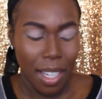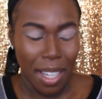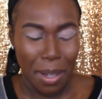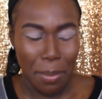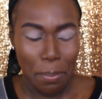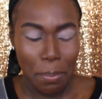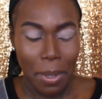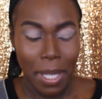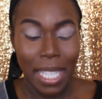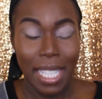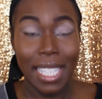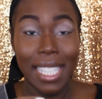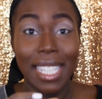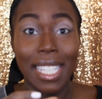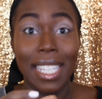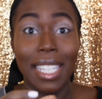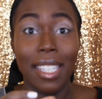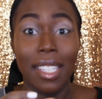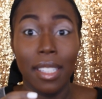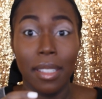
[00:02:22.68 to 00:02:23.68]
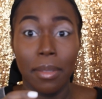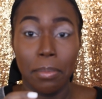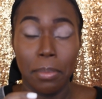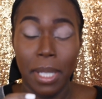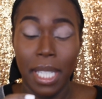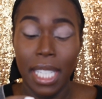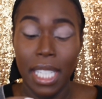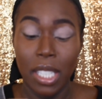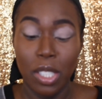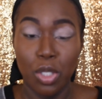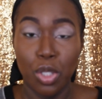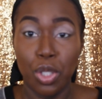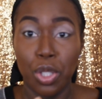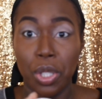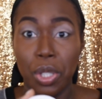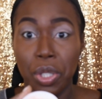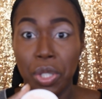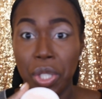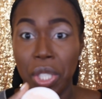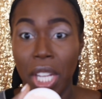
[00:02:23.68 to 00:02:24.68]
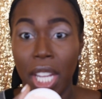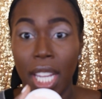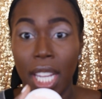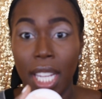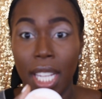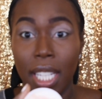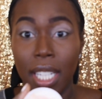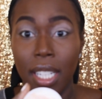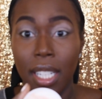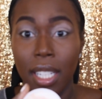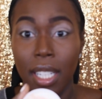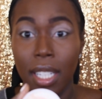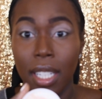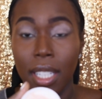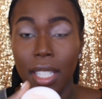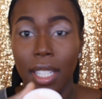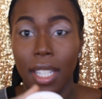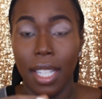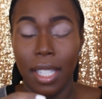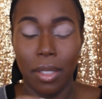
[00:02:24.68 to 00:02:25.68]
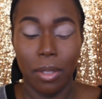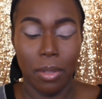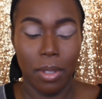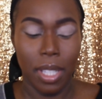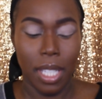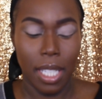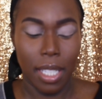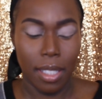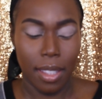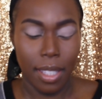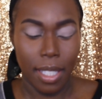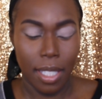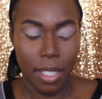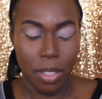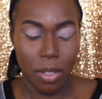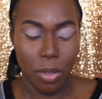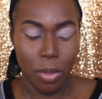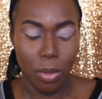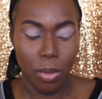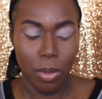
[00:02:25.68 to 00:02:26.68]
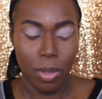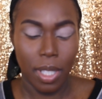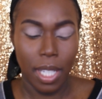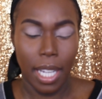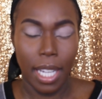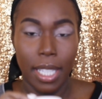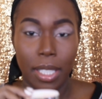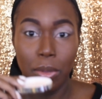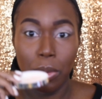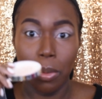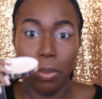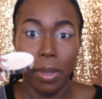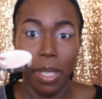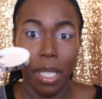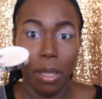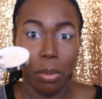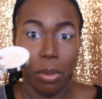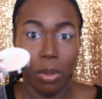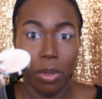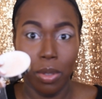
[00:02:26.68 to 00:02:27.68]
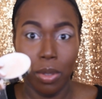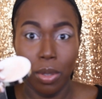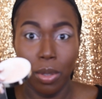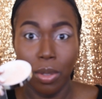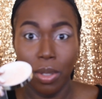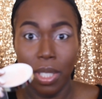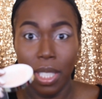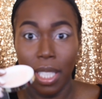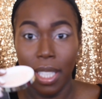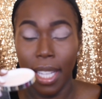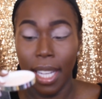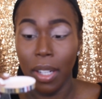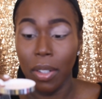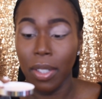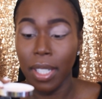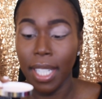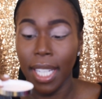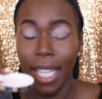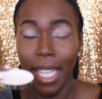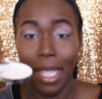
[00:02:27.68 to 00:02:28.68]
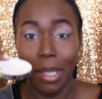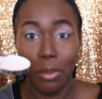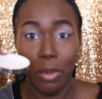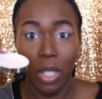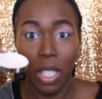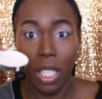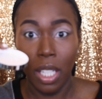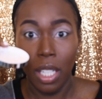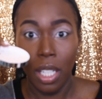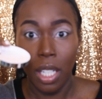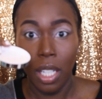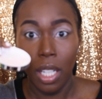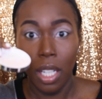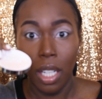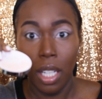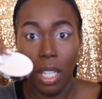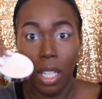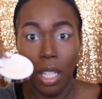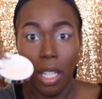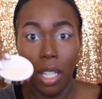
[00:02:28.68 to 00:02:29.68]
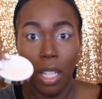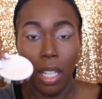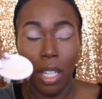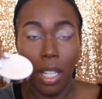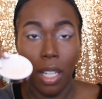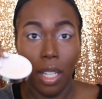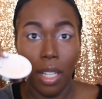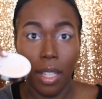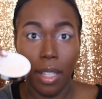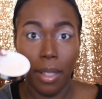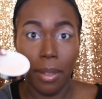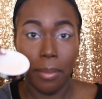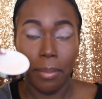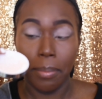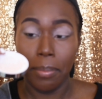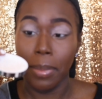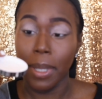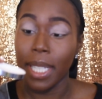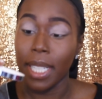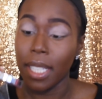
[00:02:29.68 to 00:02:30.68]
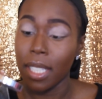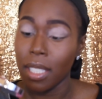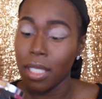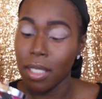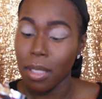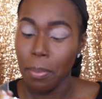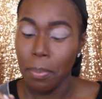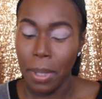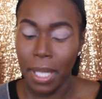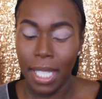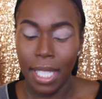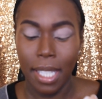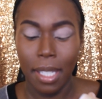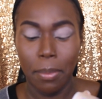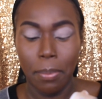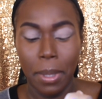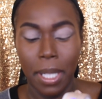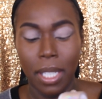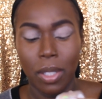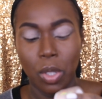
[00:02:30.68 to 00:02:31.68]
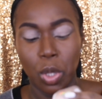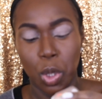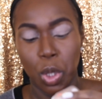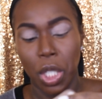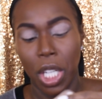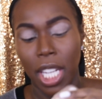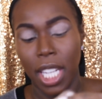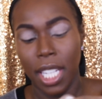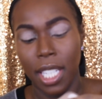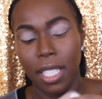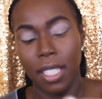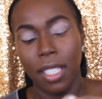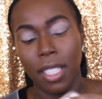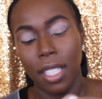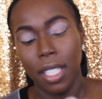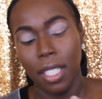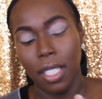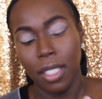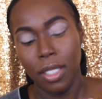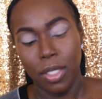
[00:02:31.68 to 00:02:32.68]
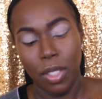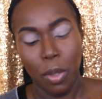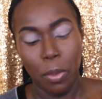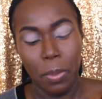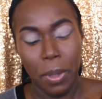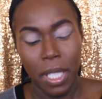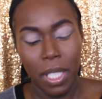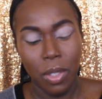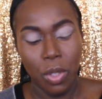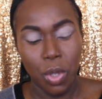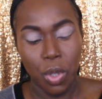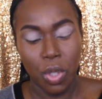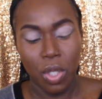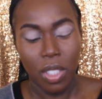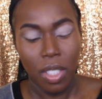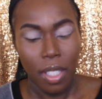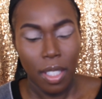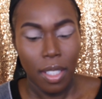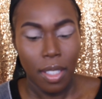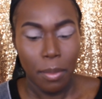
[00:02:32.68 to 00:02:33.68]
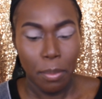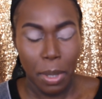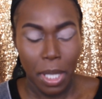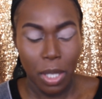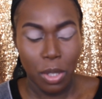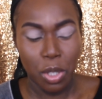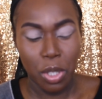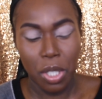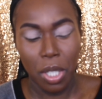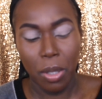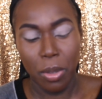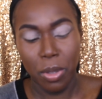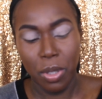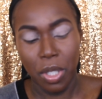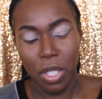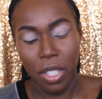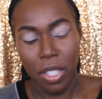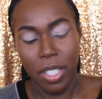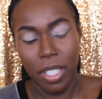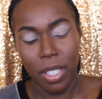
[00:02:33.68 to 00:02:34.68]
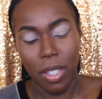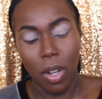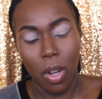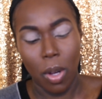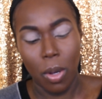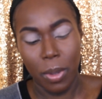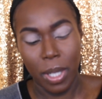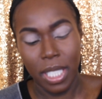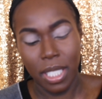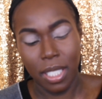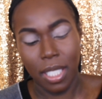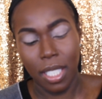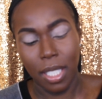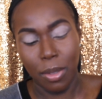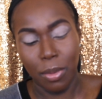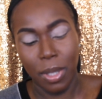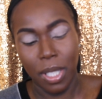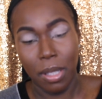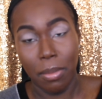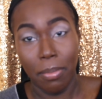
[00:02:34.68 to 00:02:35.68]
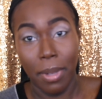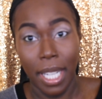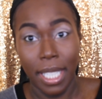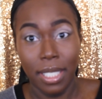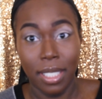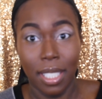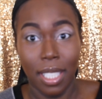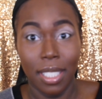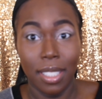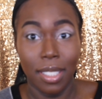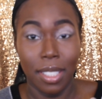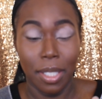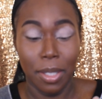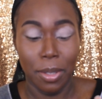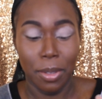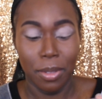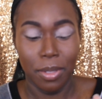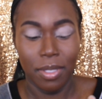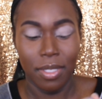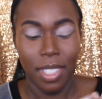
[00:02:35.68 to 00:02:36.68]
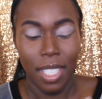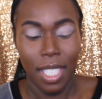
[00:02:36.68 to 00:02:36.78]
a pinky peach shade. I don't think that you guys will be able to see that on camera, but it is a pinky peach shade. So peach tones are always good with my skin tone